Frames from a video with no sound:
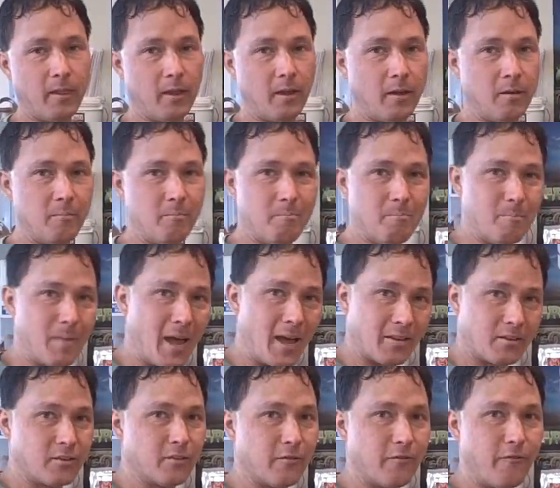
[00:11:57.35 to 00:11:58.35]
and
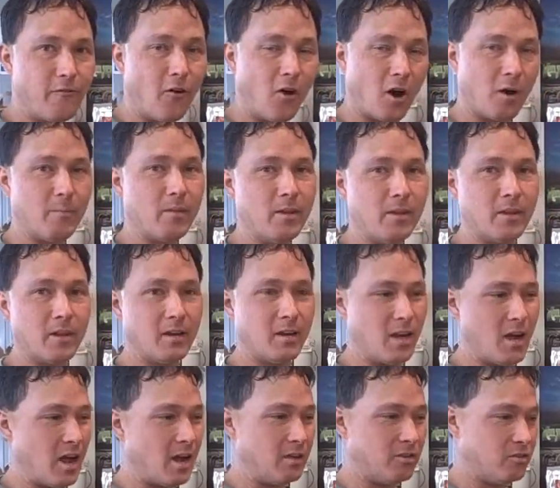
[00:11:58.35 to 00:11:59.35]
massive farming
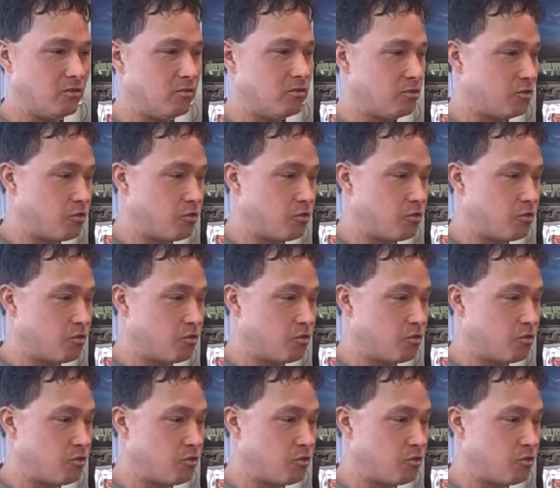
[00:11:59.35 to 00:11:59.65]
and not